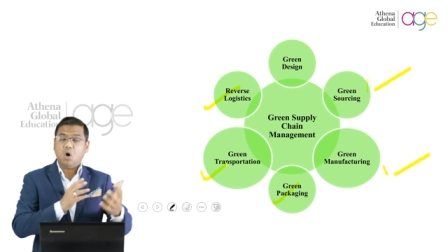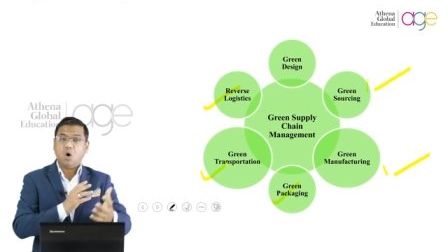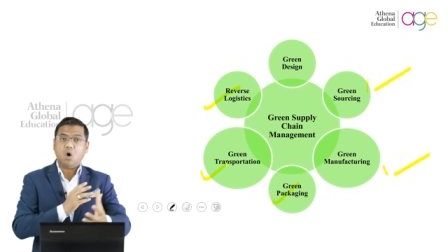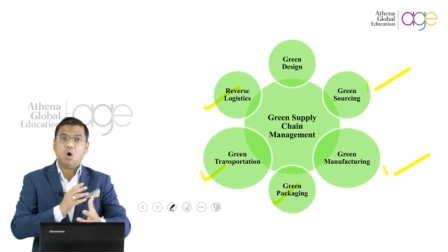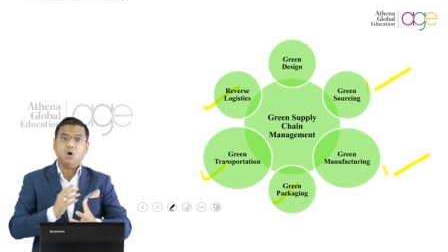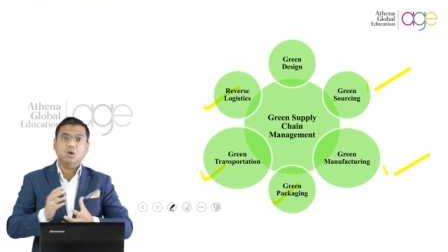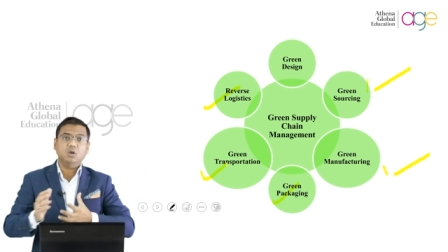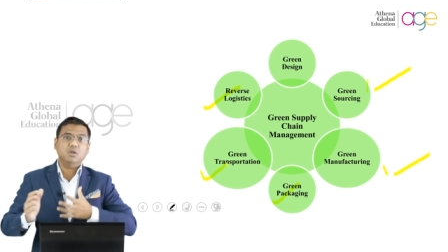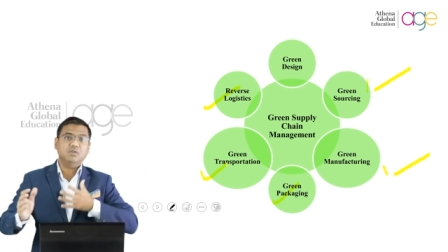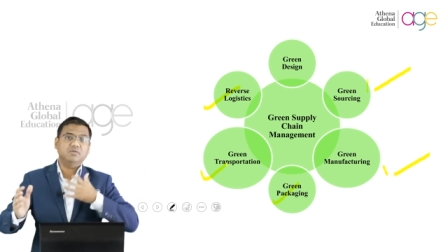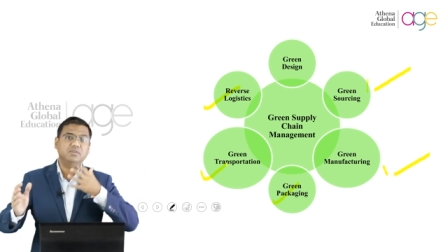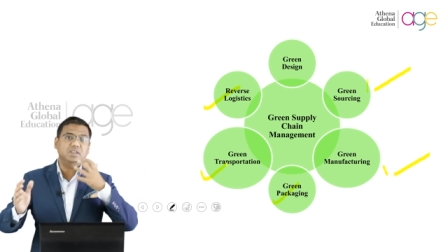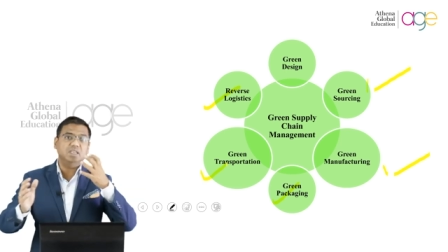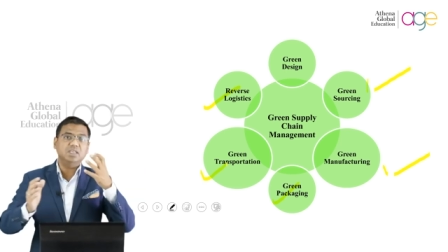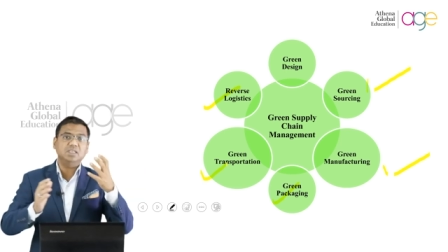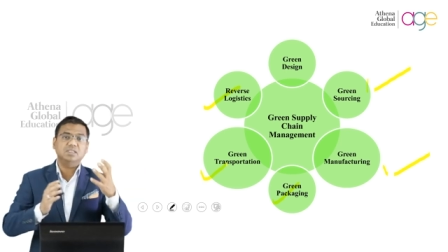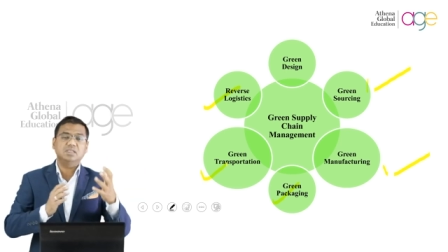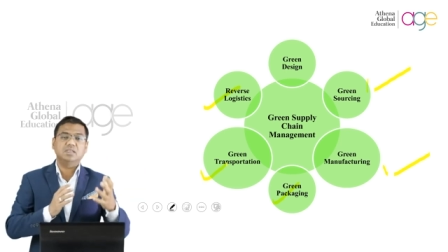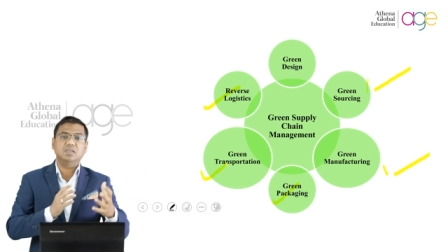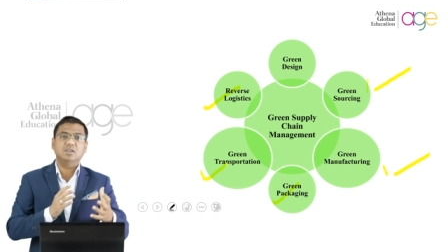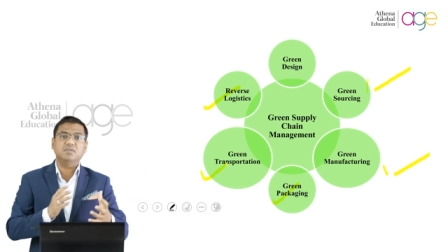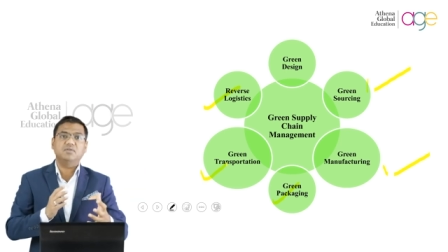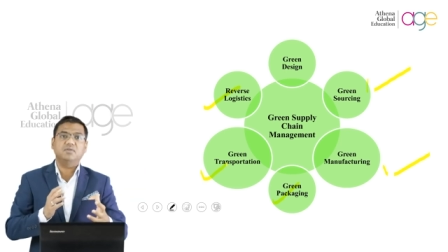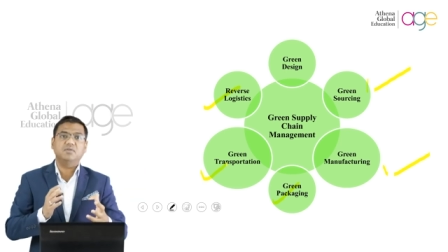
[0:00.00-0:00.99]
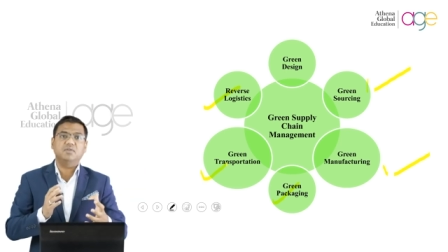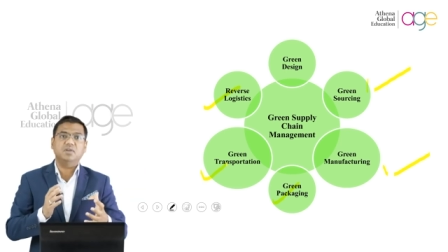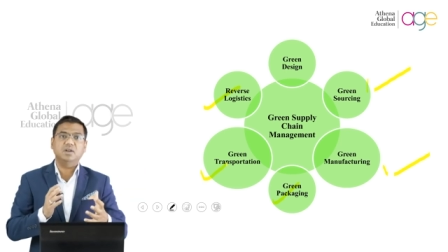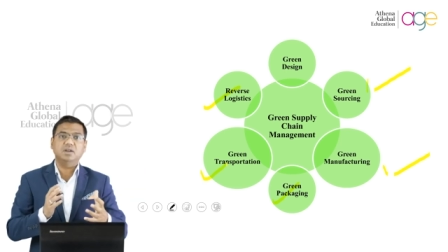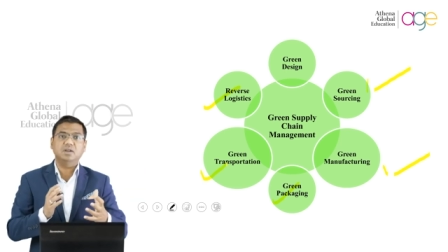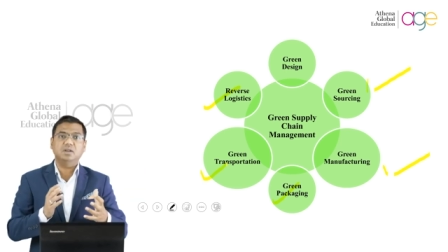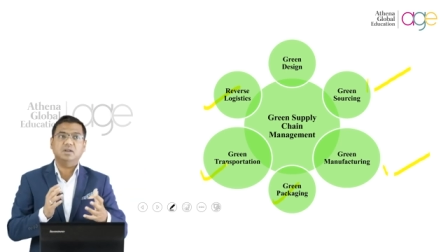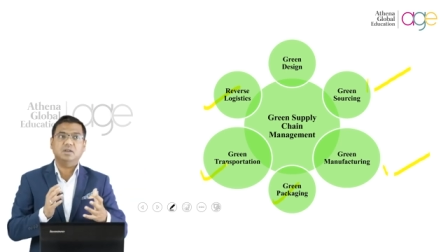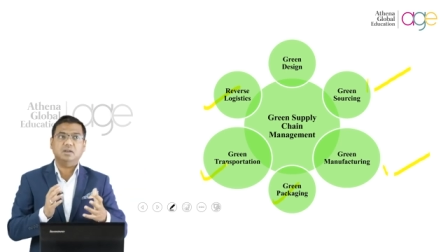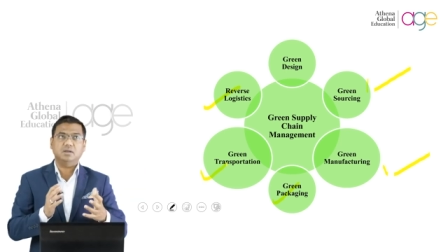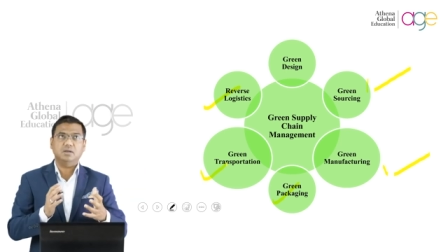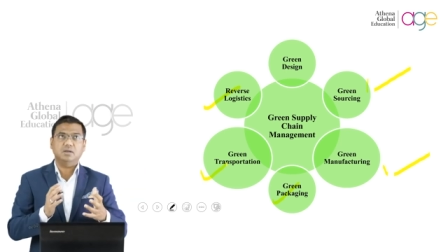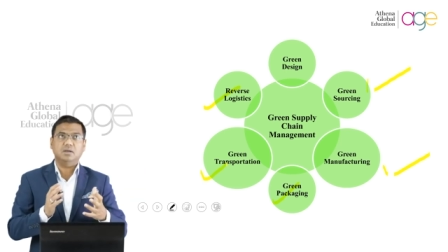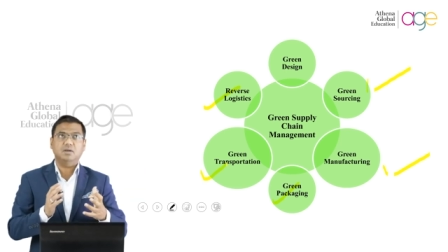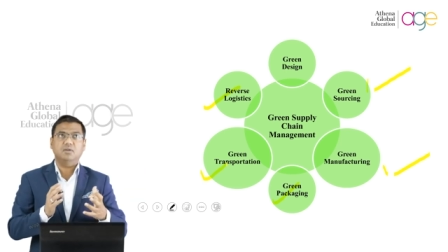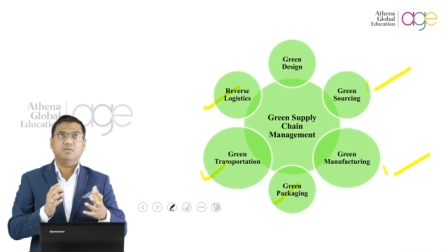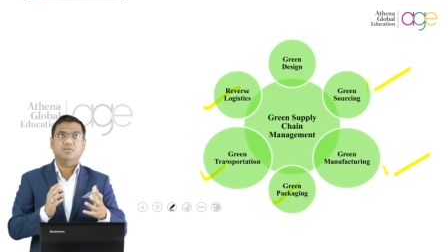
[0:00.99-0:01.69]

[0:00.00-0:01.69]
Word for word: all of these different